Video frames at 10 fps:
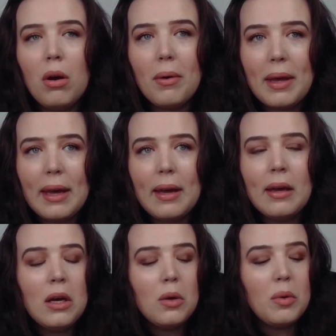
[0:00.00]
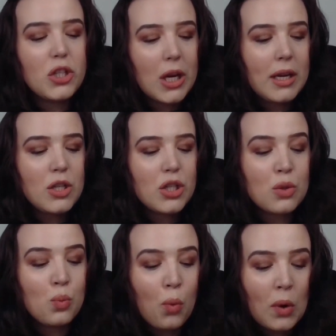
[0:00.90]
okay, we change this
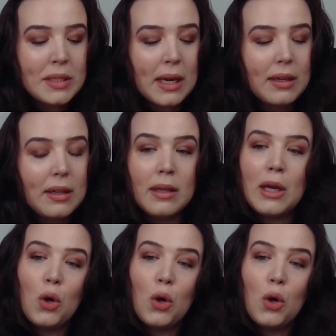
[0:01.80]
one tiny thing,